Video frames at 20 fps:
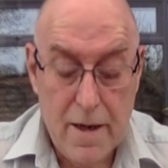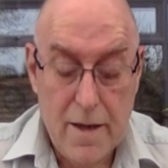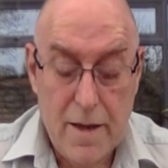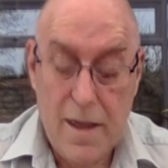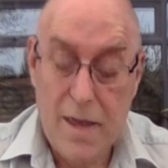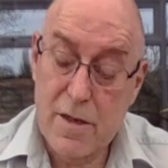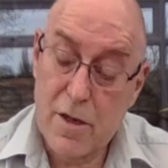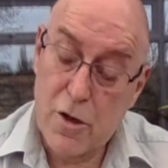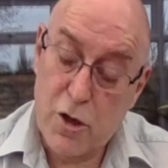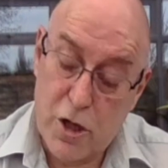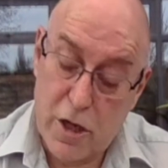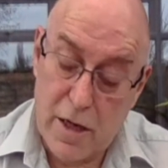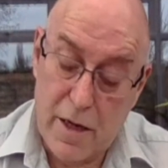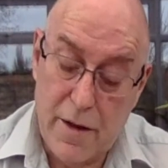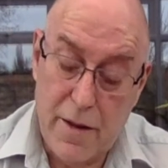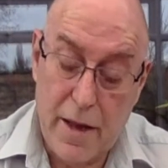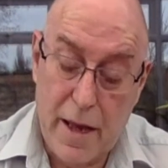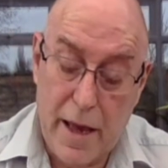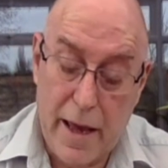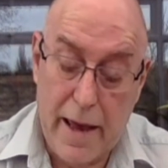There's a chill
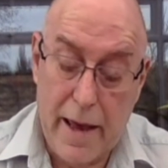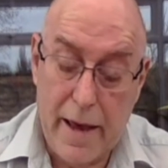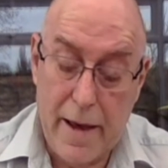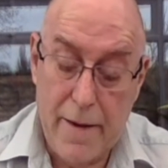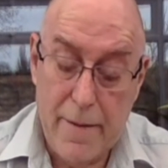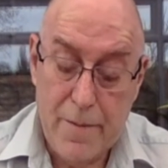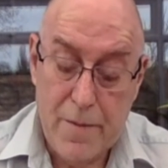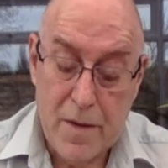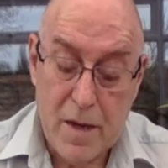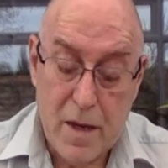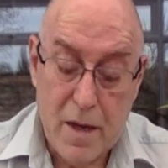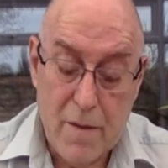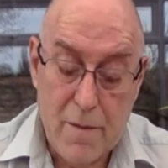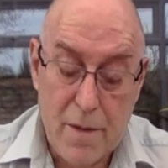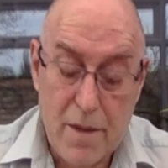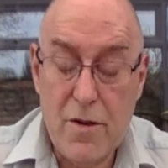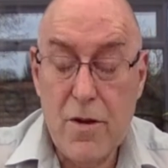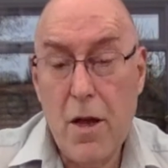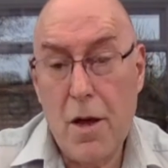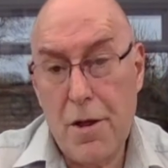in the air,
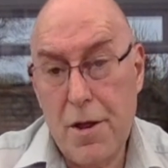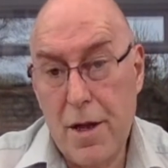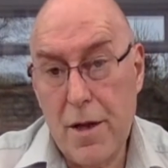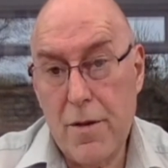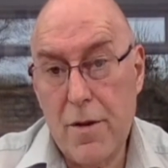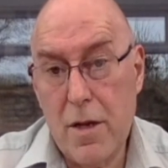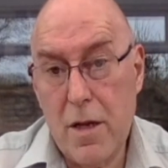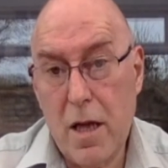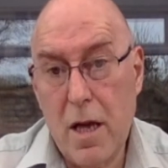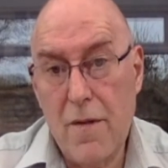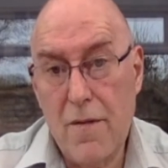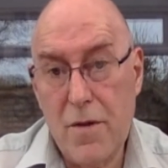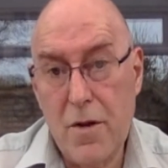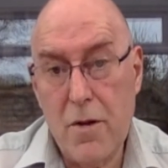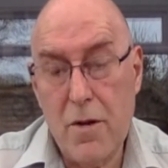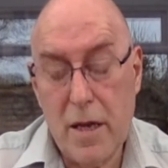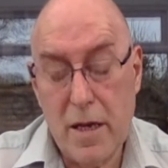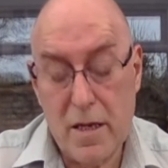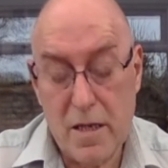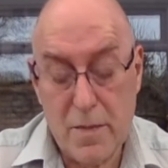but nothing that I've
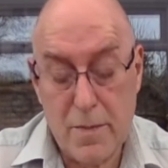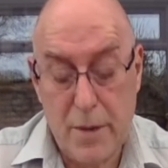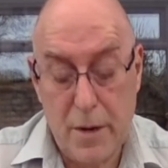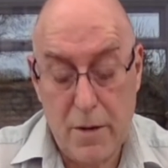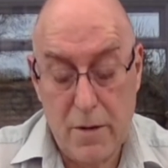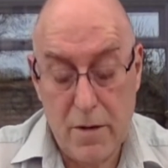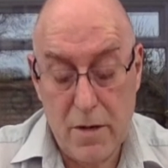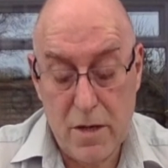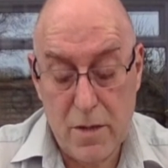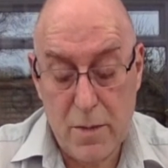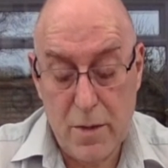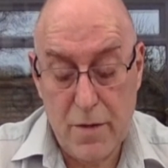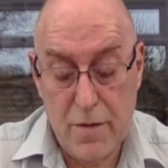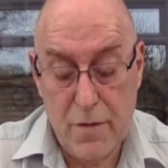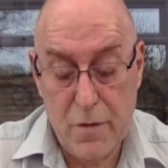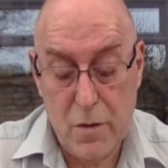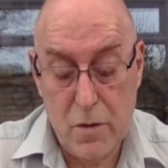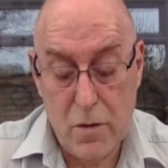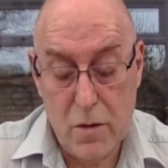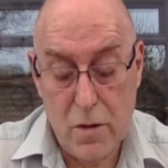not experienced
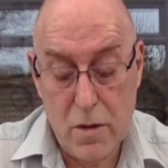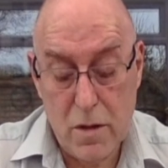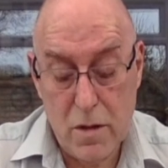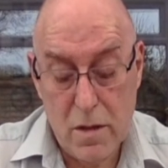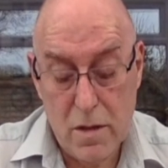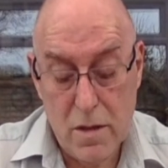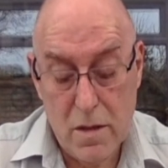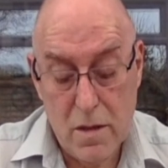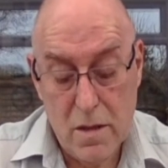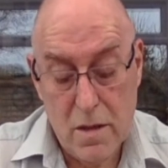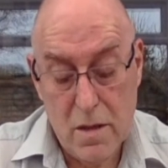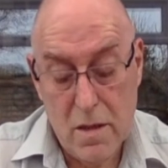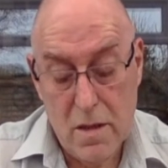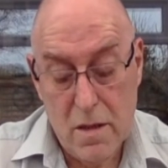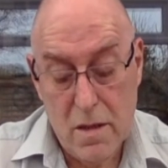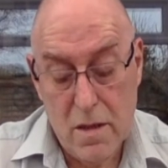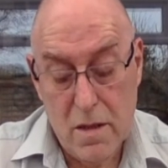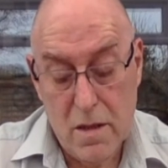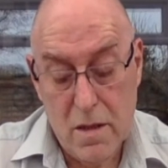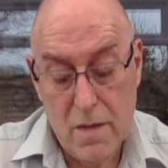before.
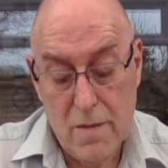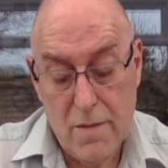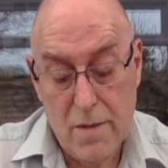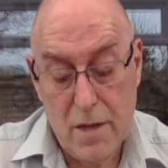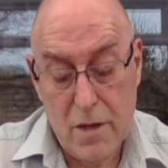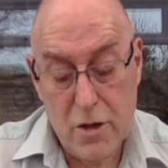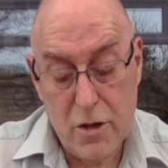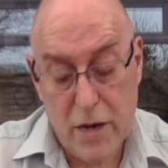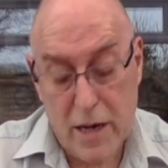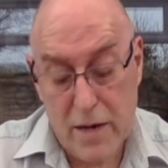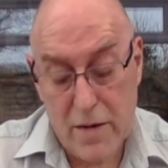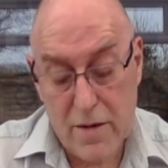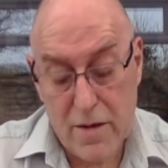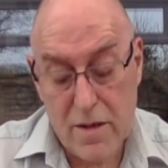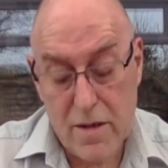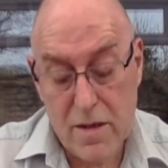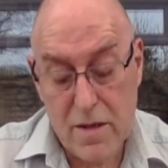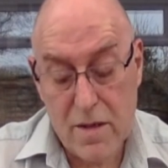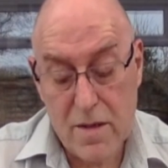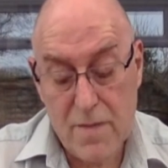My
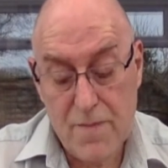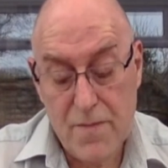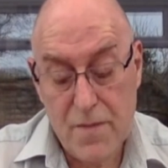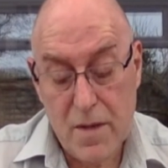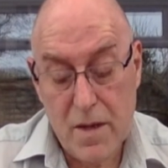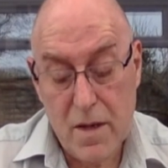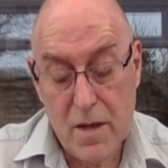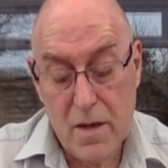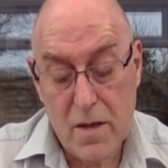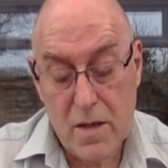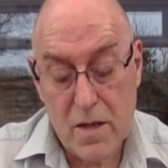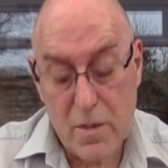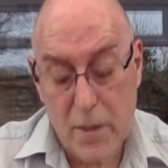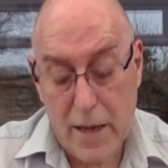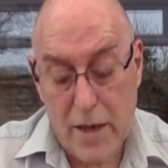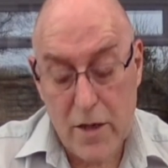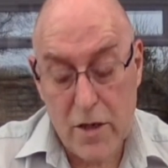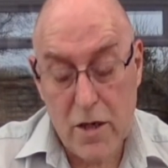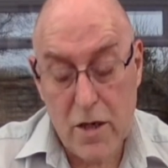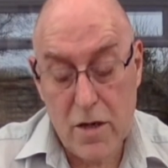trousers,
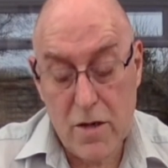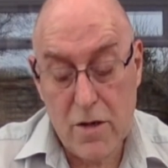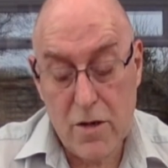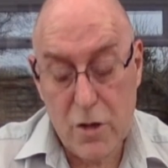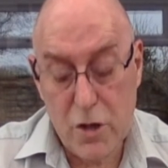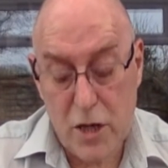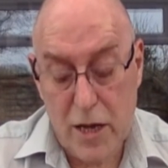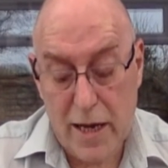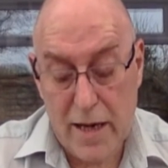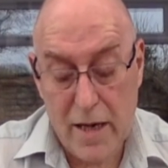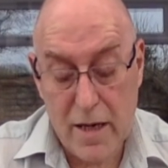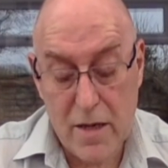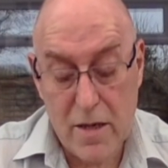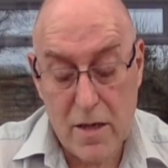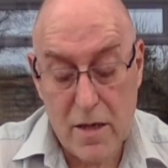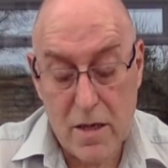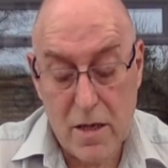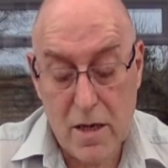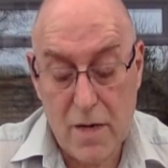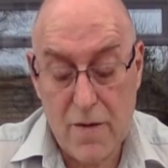sweatshirt and jacket are
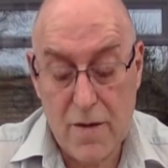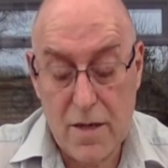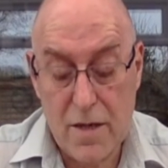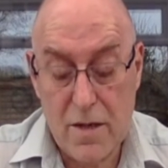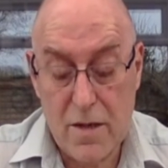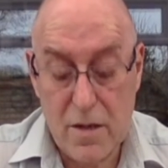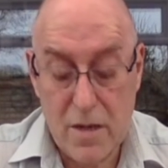covered in